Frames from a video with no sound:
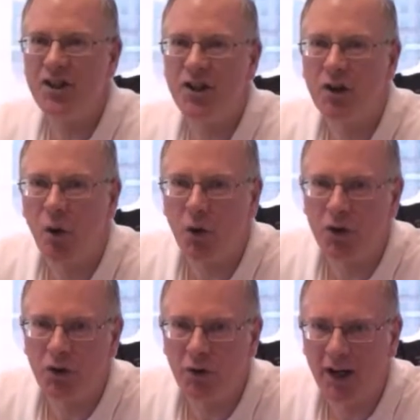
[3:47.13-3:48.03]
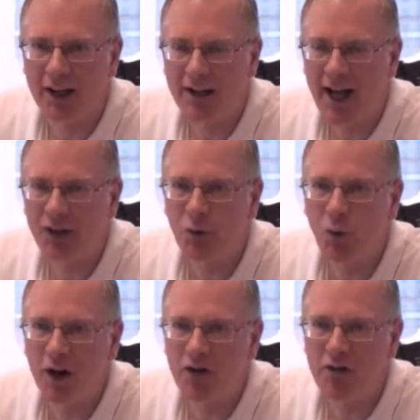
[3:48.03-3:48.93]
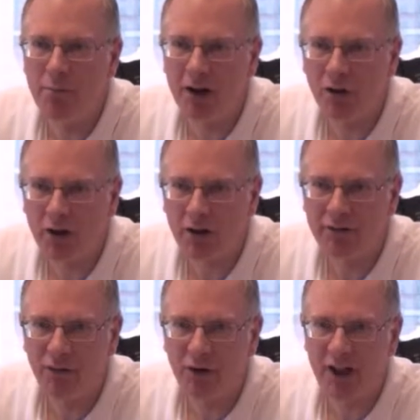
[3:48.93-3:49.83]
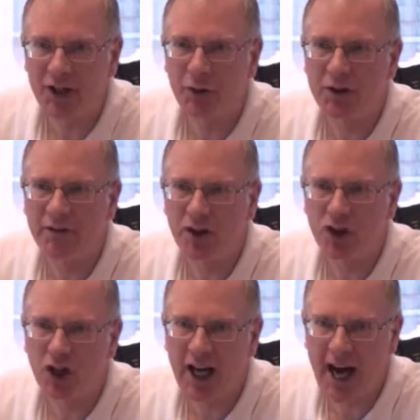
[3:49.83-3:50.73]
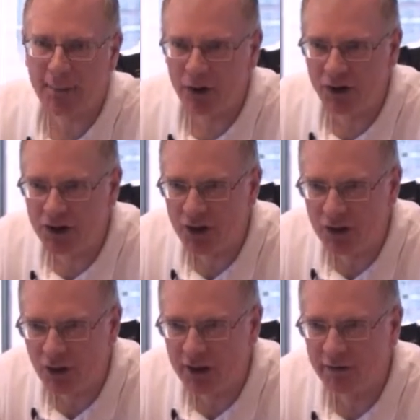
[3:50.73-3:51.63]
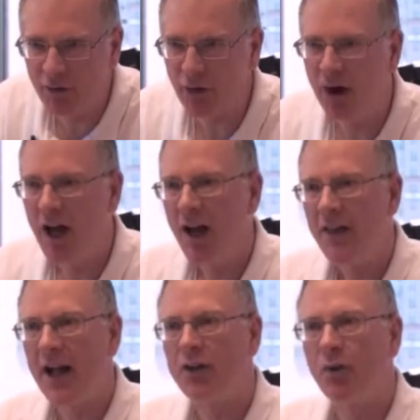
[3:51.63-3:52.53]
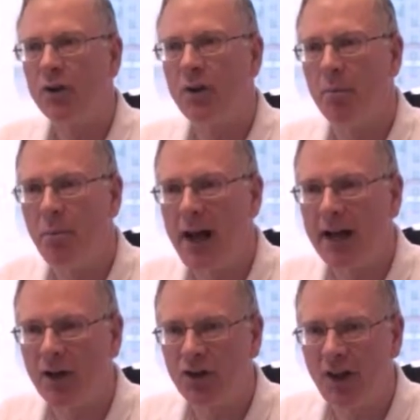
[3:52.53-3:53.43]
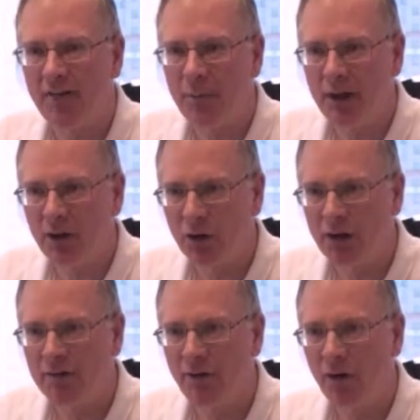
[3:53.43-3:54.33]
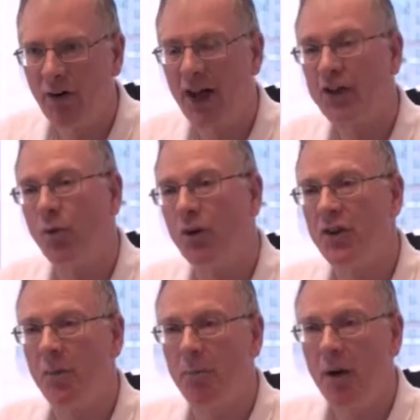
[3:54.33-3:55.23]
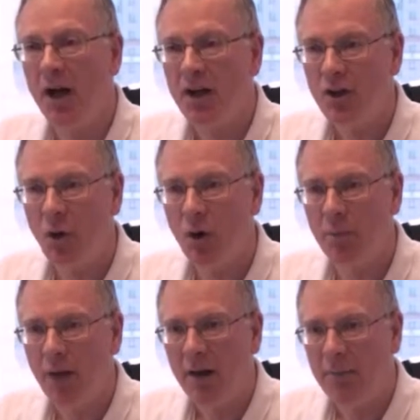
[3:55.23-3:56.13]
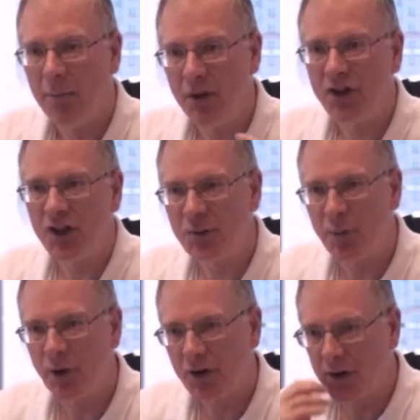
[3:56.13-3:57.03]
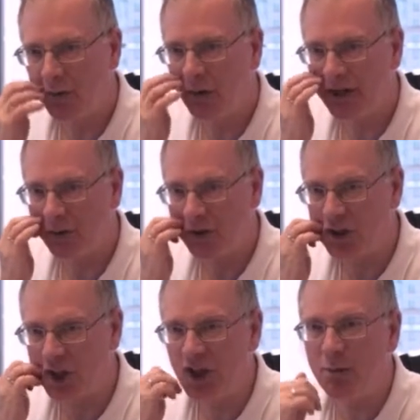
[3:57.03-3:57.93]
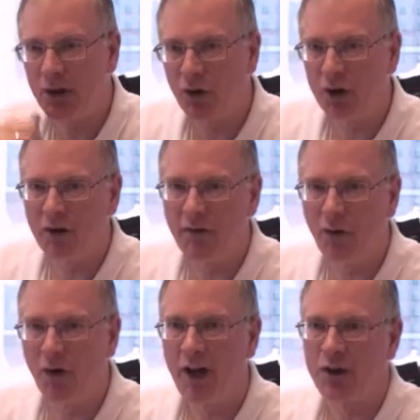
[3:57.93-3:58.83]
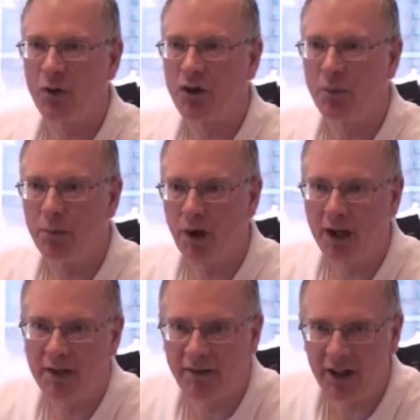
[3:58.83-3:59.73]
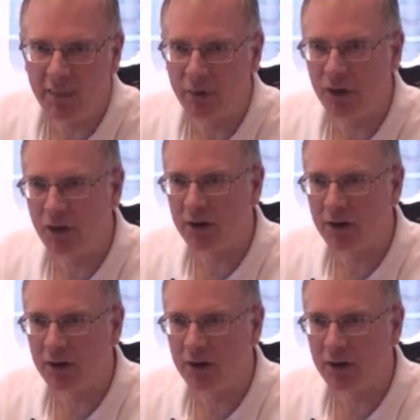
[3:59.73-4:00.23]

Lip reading: is the golden ring. That's what you've been looking for. That's what the venture capitalist is looking for. That's what the bankers have been looking for. That's what your business person, that's what she's been looking for. That's what your product developer is